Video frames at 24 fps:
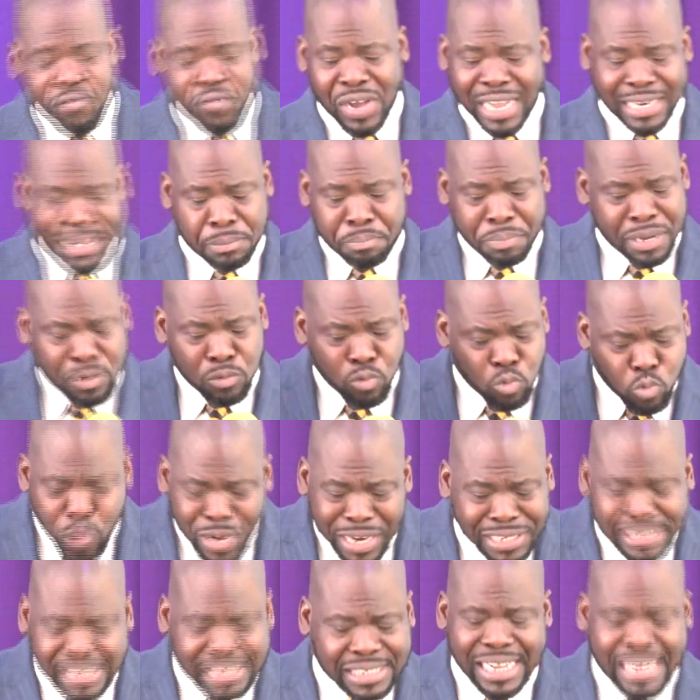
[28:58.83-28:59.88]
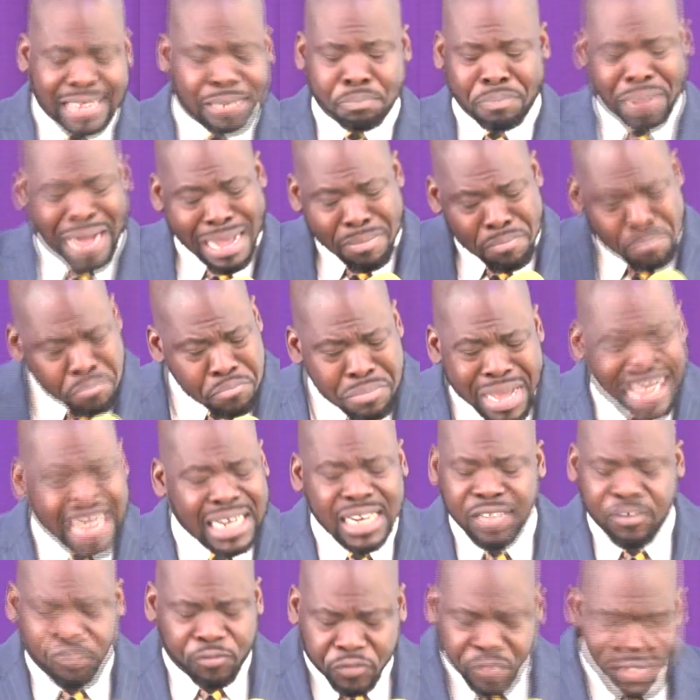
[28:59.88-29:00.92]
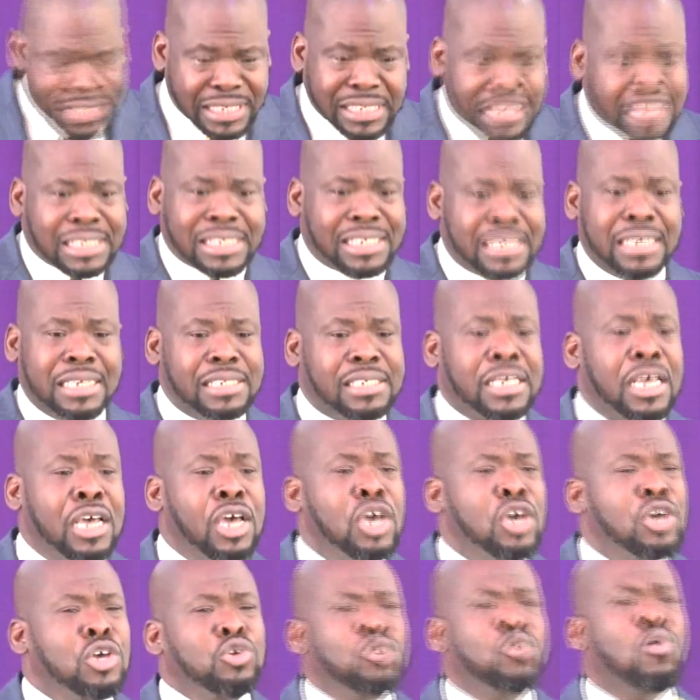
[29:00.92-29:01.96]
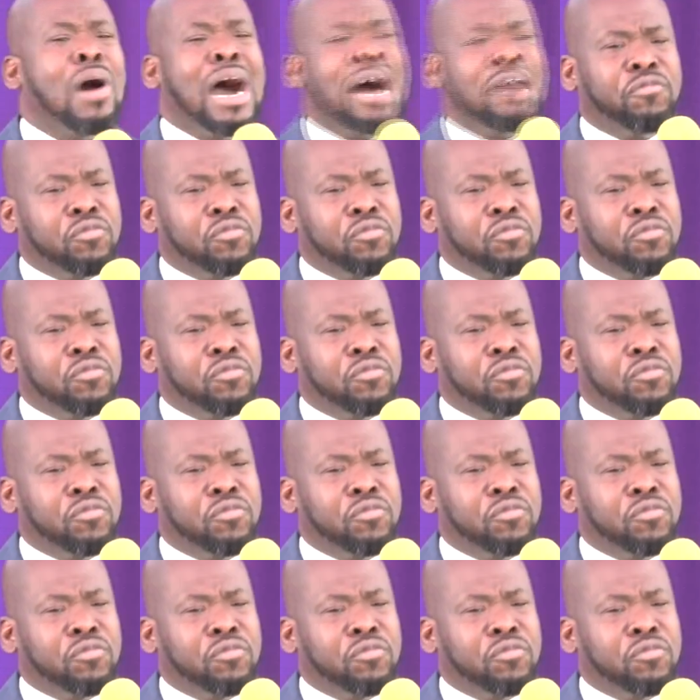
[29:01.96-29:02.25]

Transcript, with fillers: had been wasted by many physicians. You have